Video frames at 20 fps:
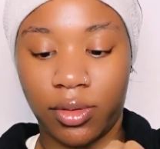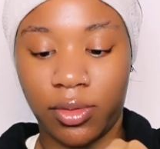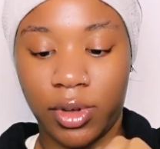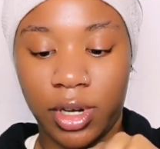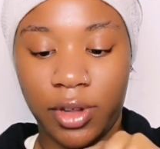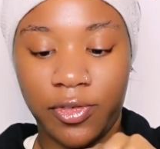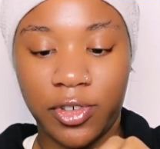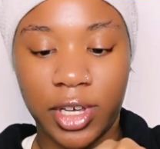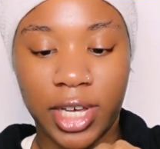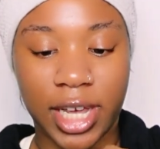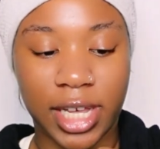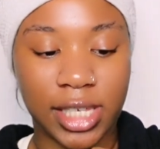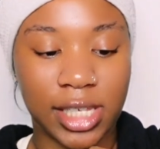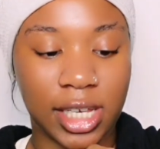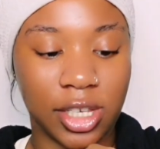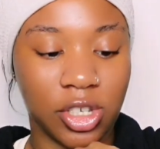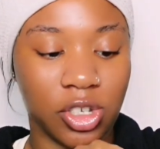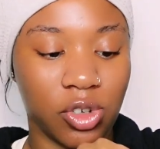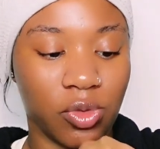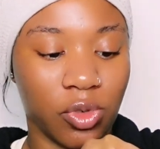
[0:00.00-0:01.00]
One of you guys
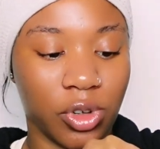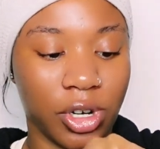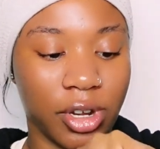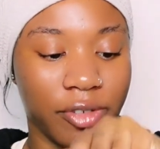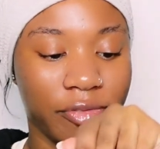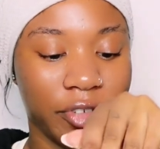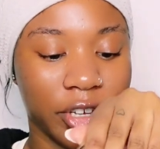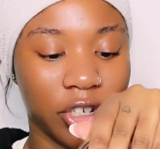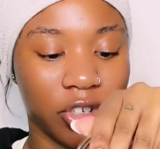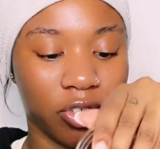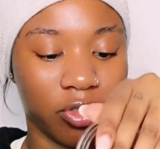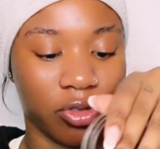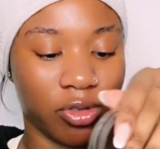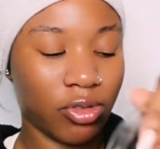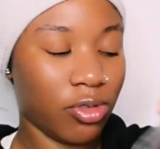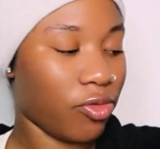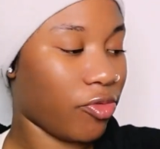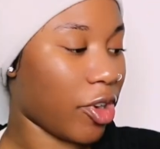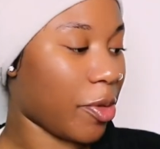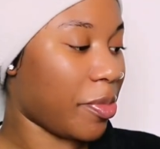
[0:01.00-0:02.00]
said you want a visual
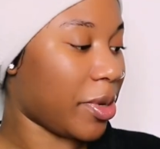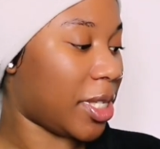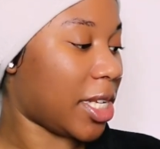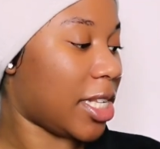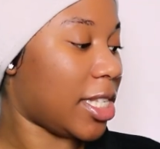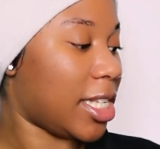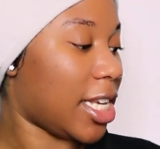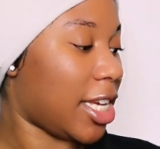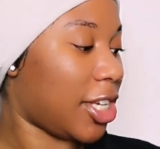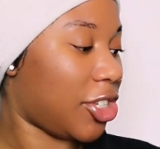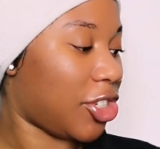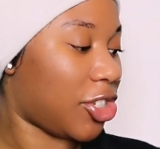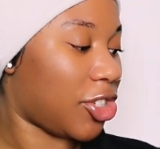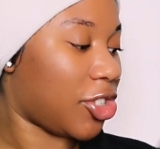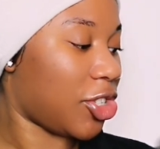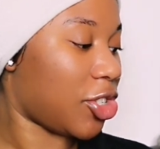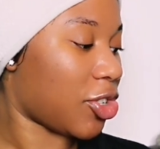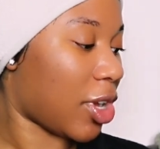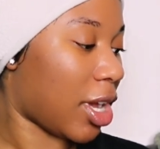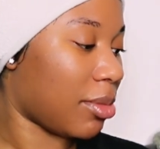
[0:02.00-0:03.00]
representation,
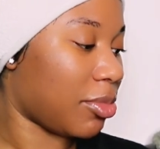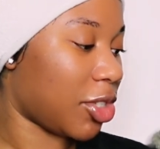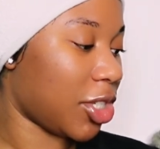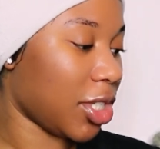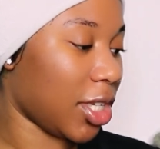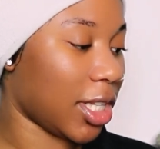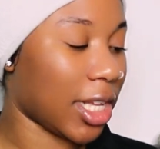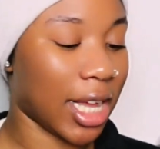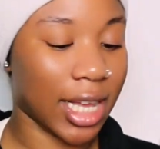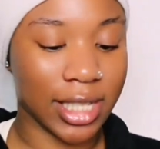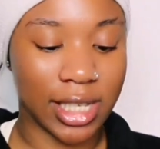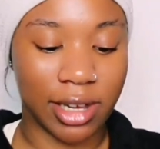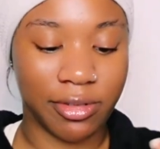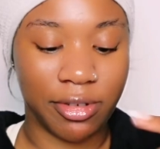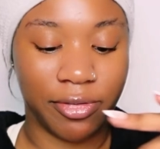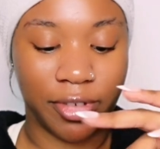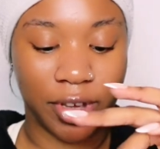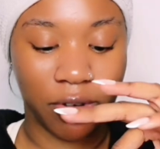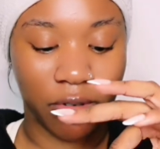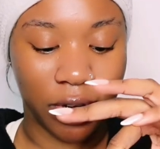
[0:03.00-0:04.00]
so I'm just gonna add
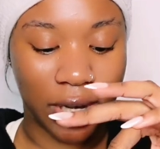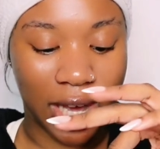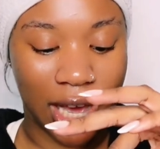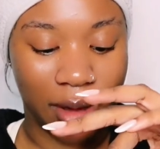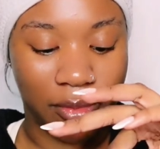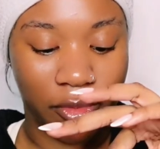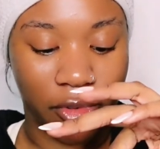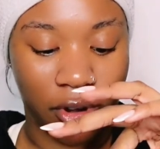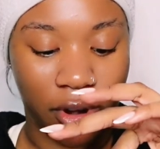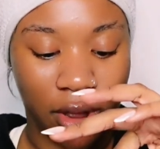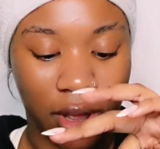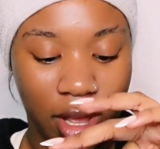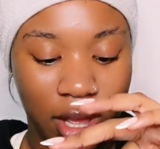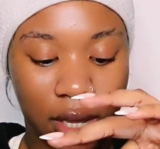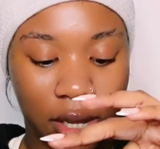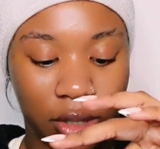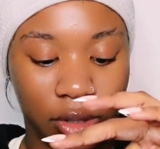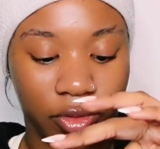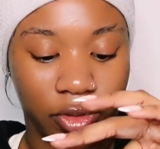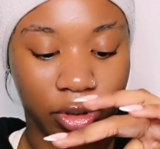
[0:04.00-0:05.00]
everything on camera
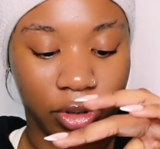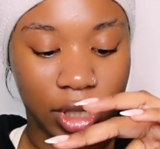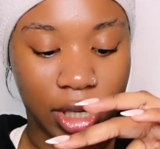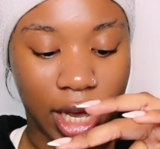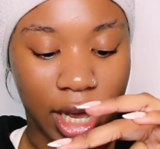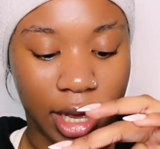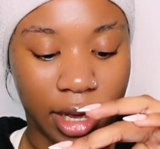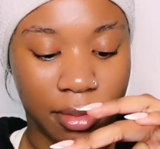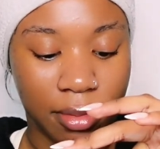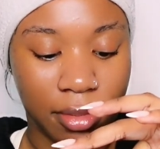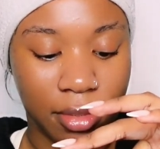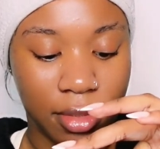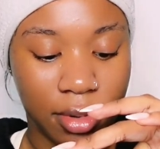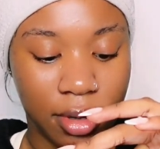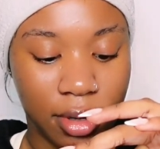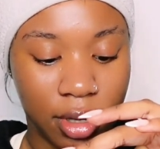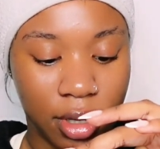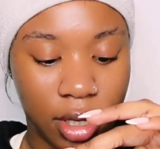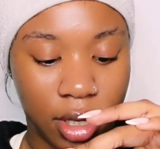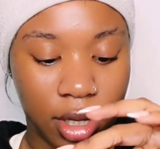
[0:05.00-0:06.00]
in real time,
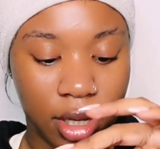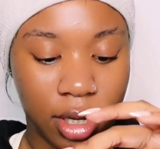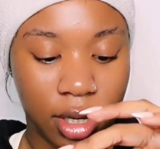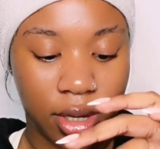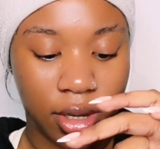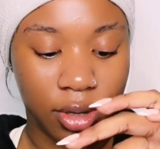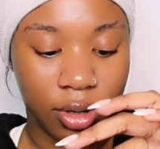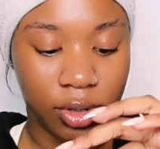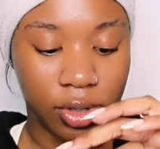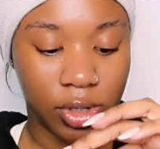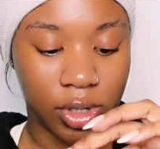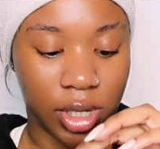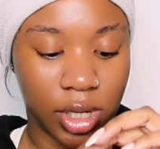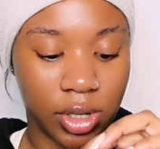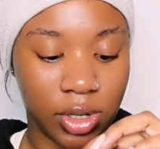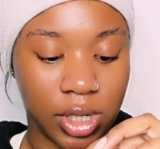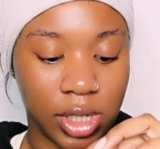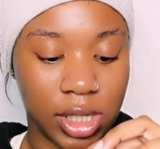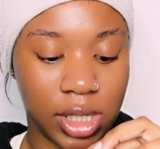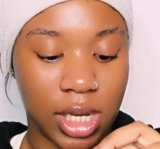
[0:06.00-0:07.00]
so that
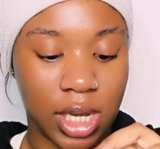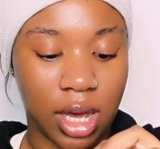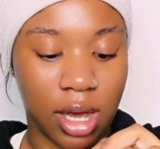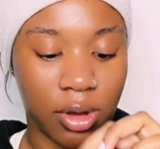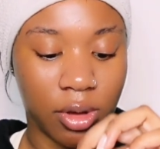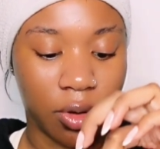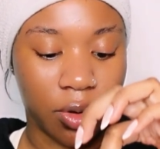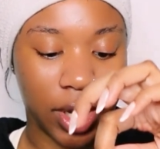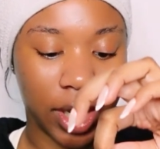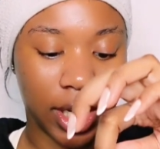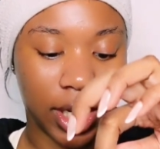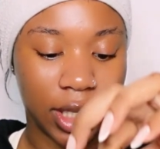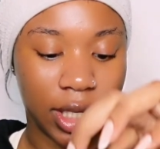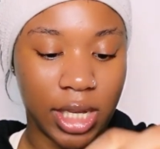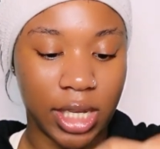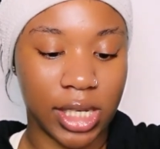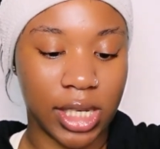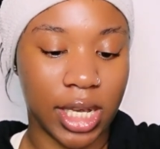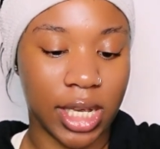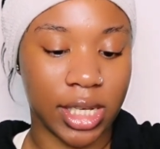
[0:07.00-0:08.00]
you see how quick and
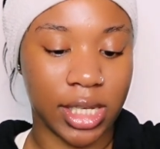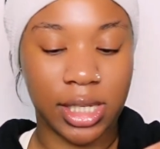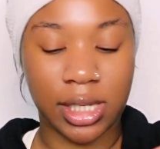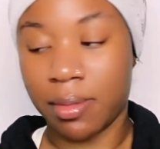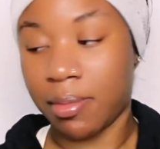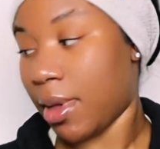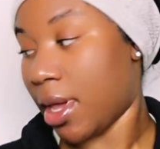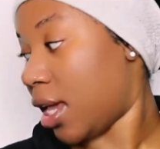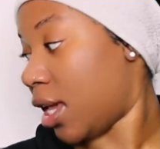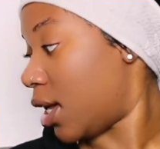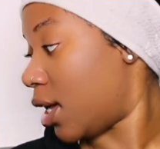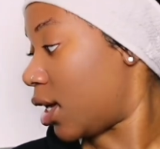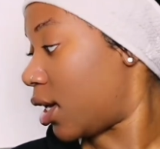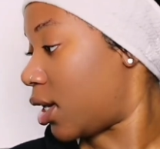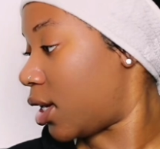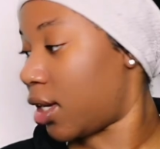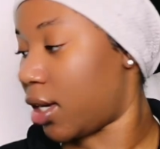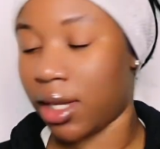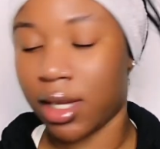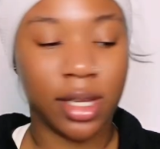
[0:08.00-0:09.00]
easy it is to make,
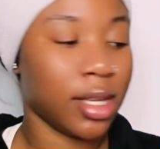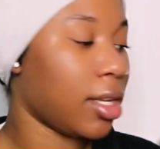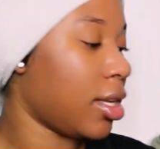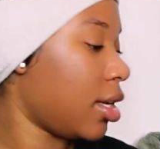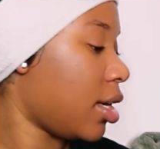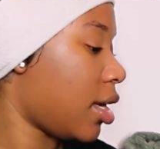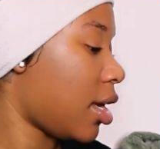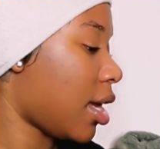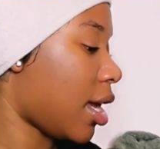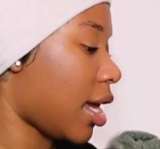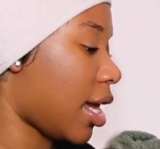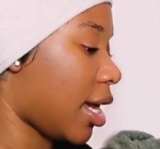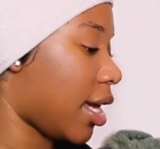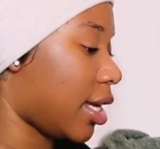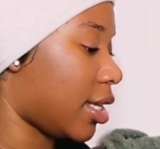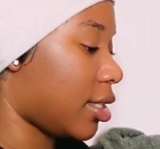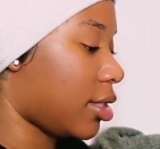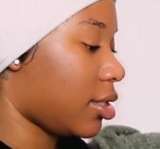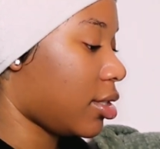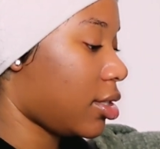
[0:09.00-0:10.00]

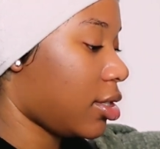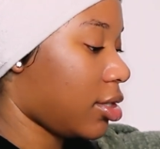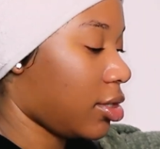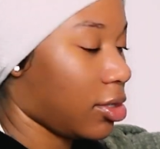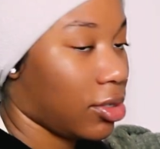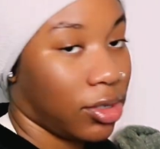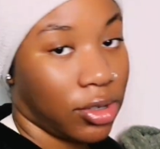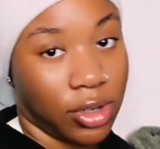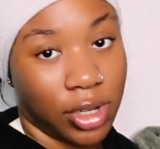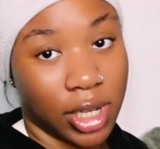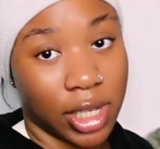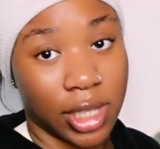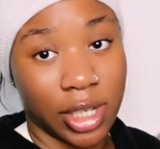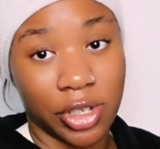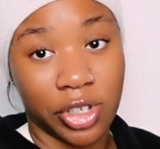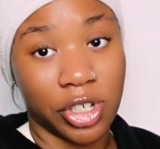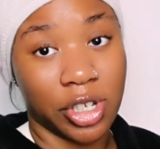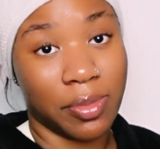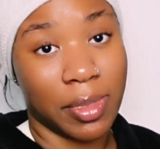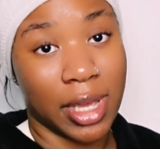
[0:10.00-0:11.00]
and you can
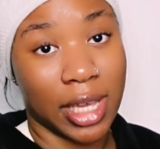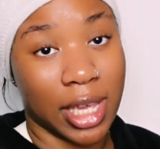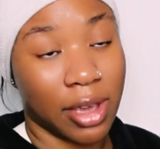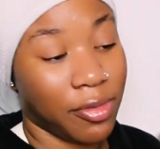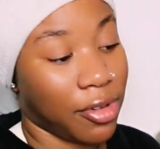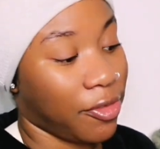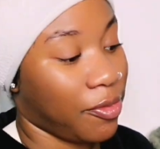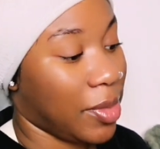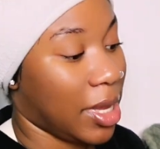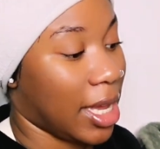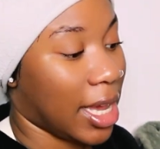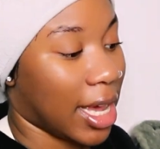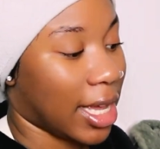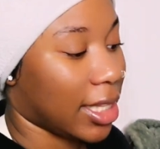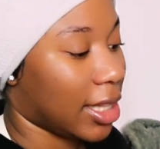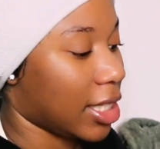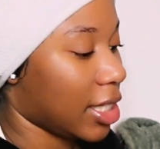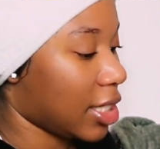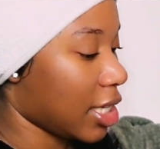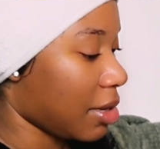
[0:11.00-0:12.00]
literally make it with me at
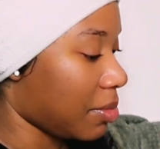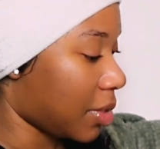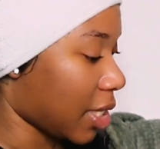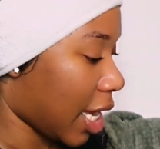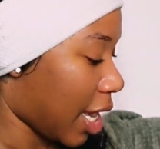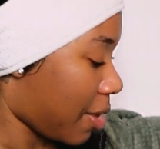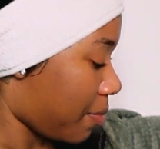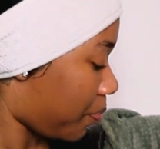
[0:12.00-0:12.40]
the same time.